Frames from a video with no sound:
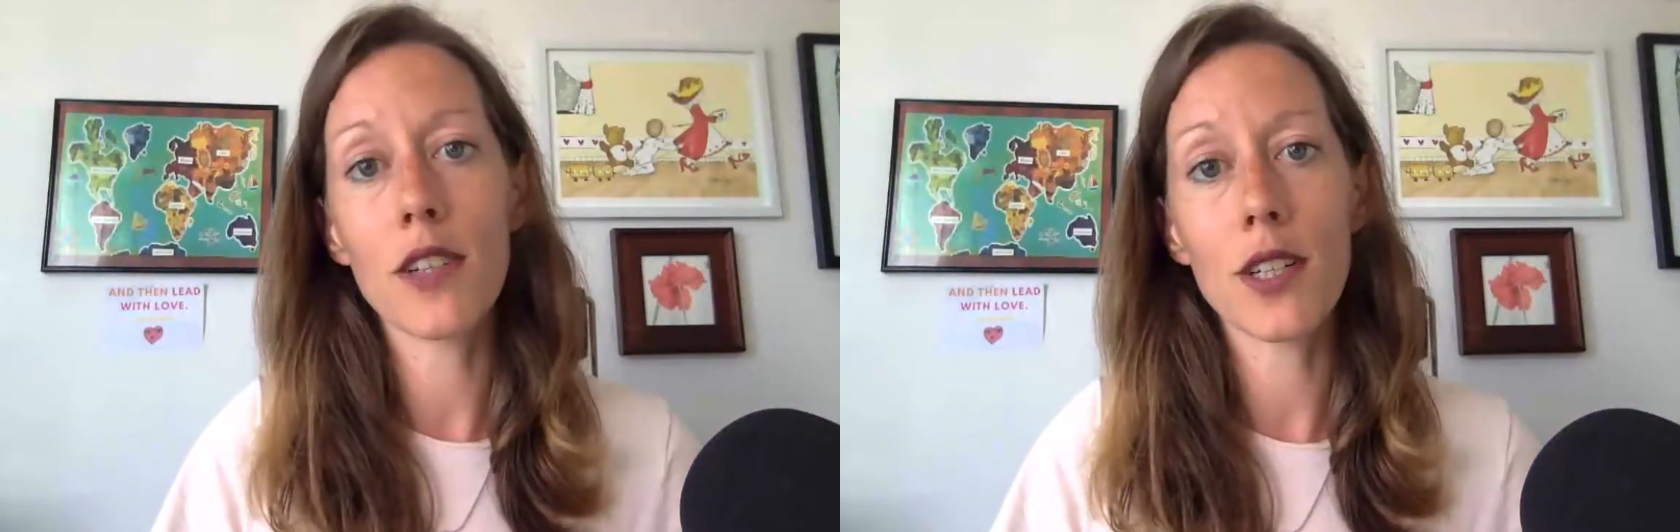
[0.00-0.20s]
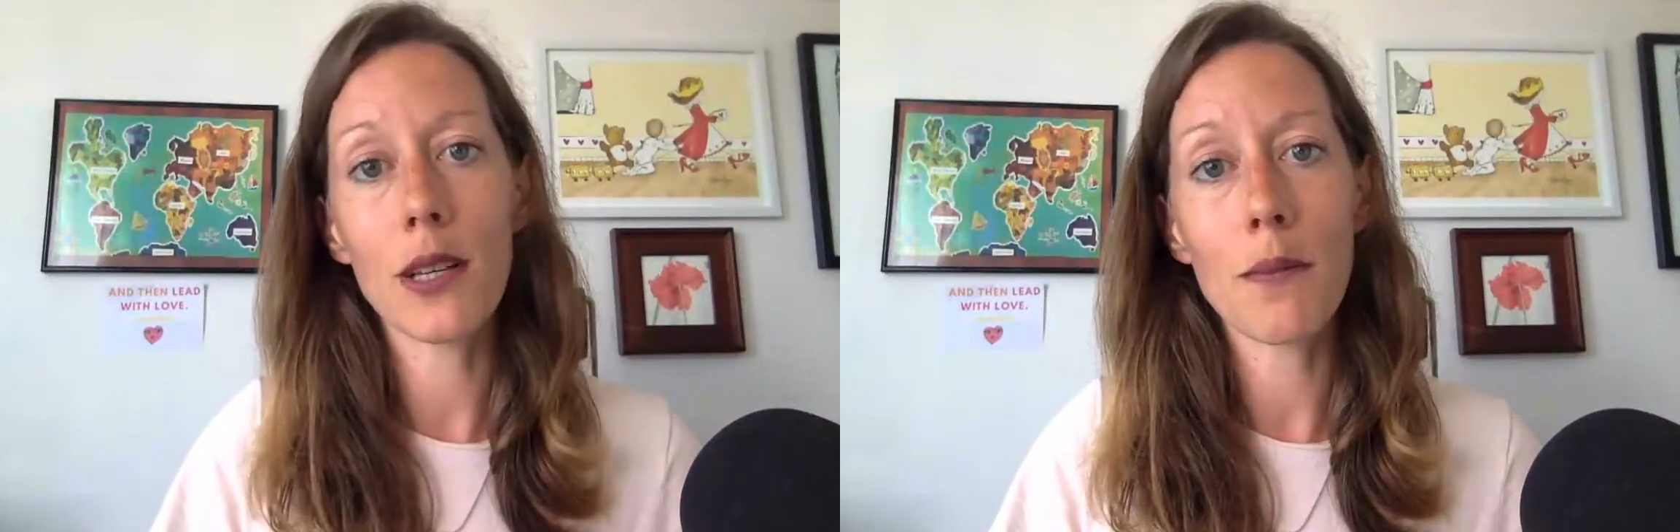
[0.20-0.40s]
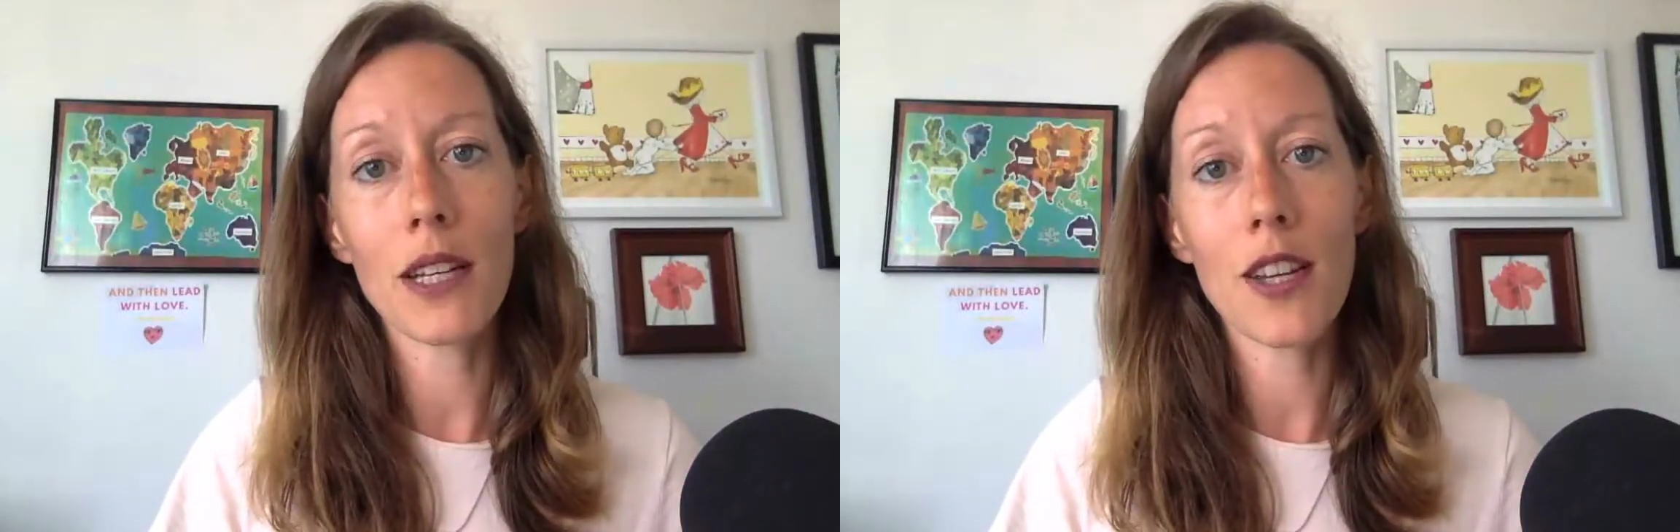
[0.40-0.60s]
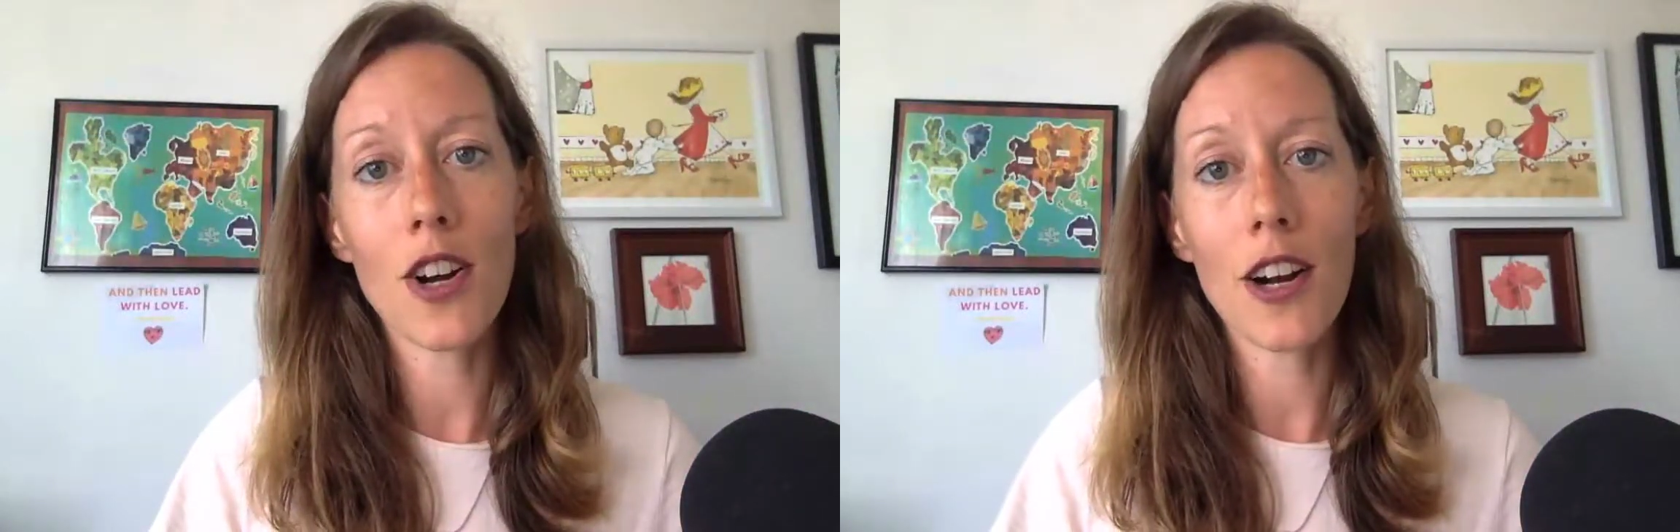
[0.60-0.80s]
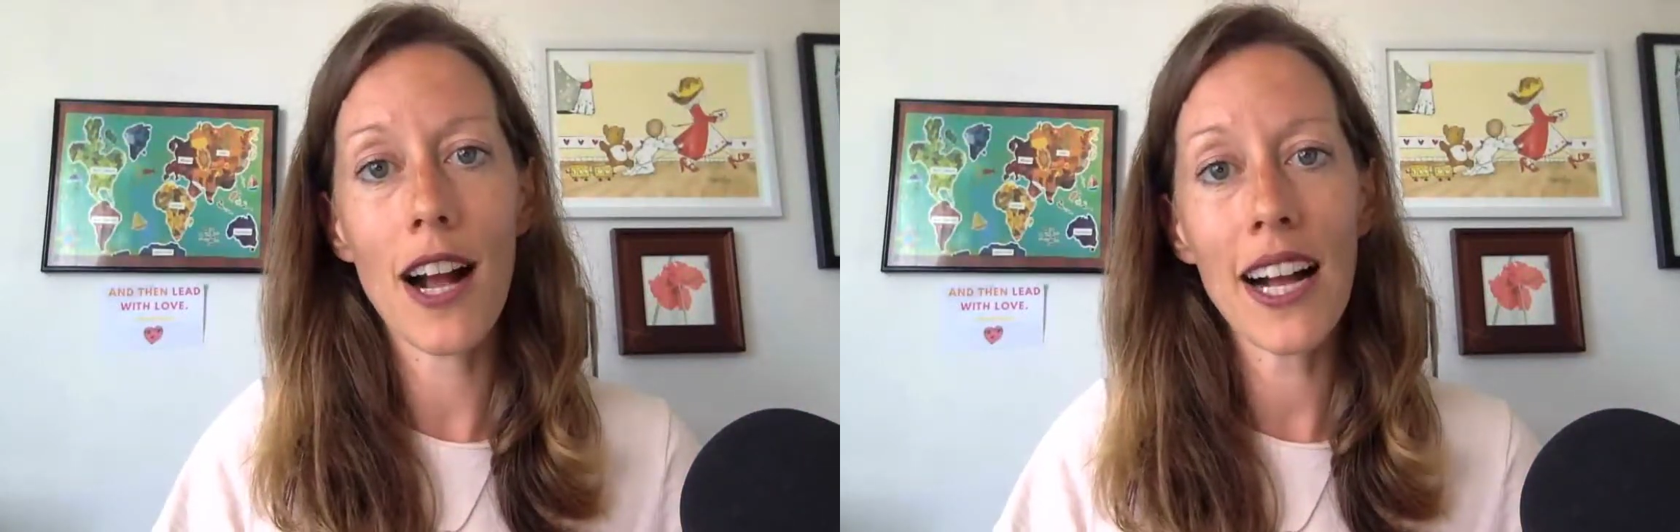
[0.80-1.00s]
earning money
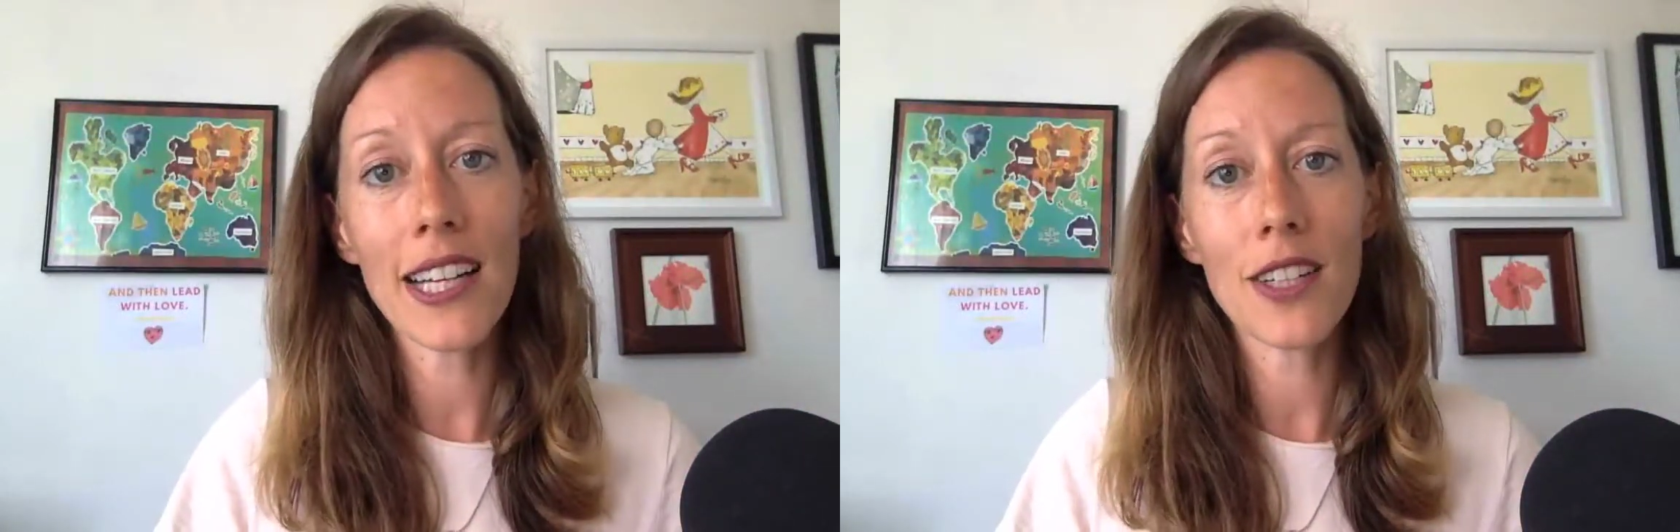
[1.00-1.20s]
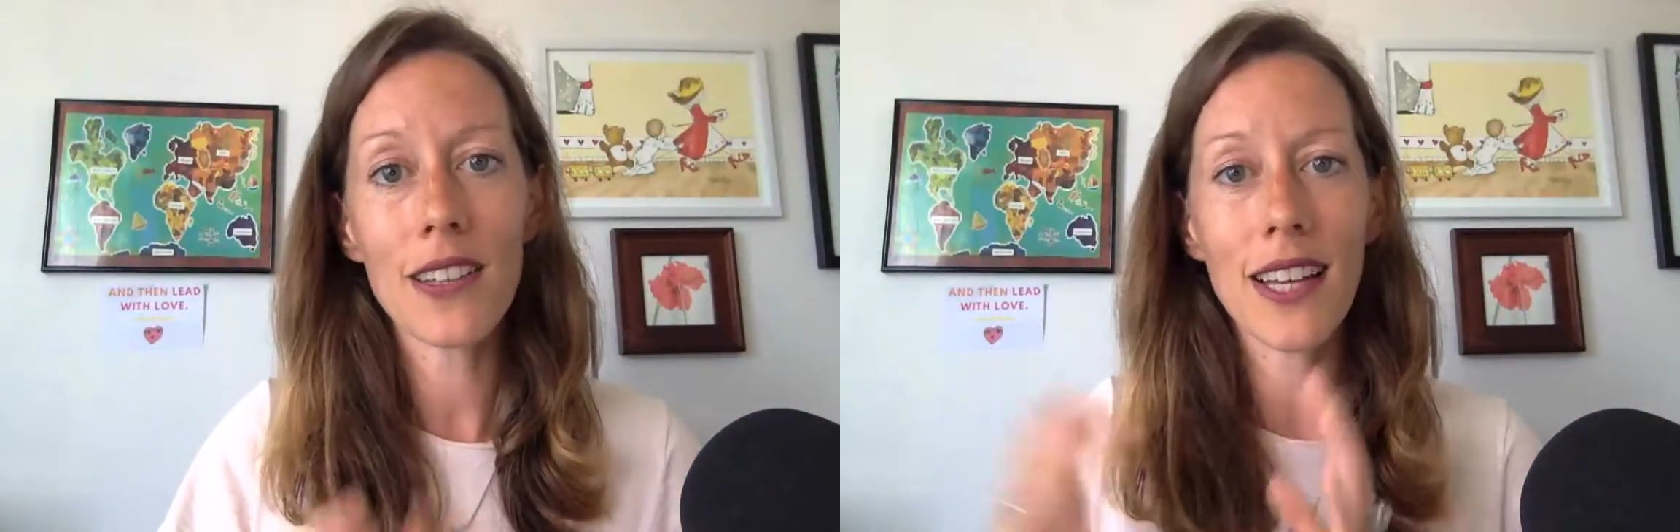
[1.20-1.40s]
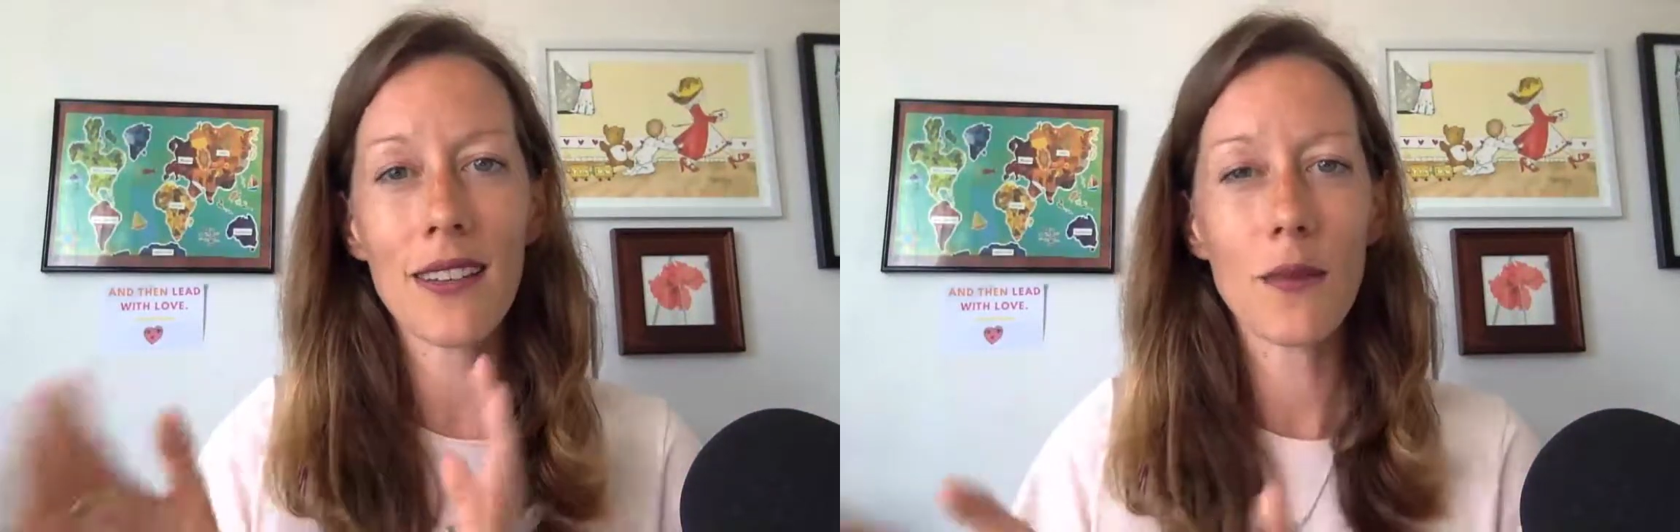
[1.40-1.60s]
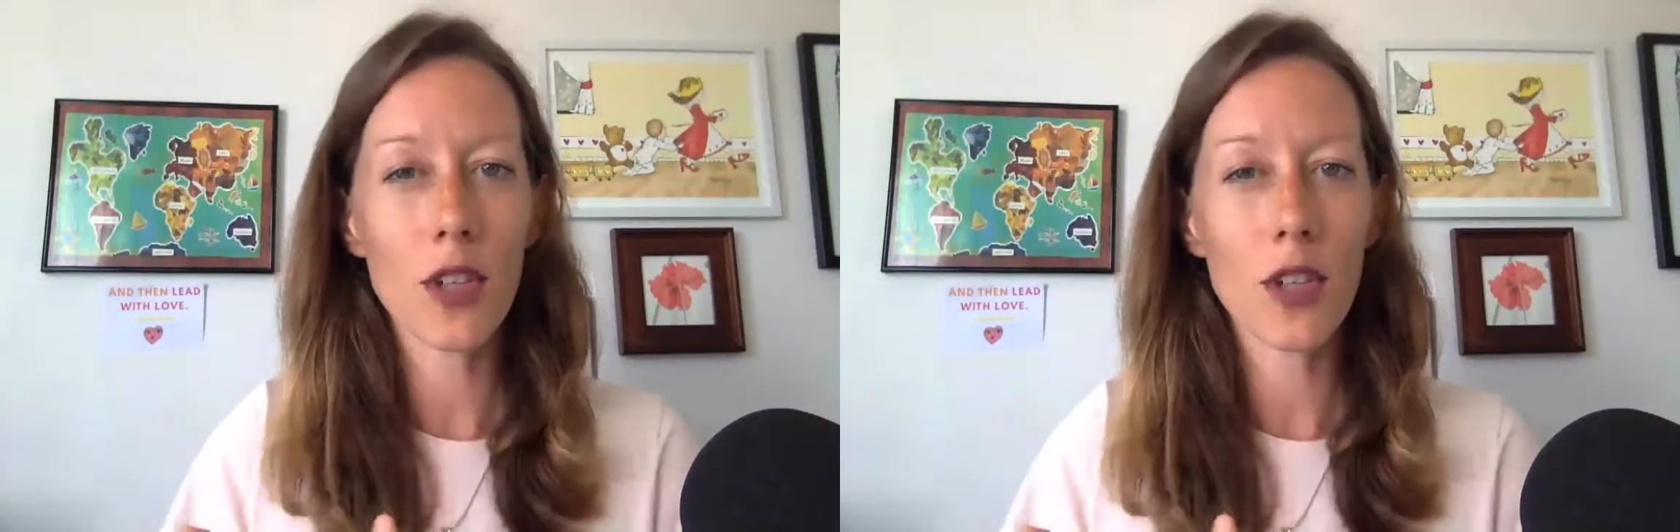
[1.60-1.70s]
are higher than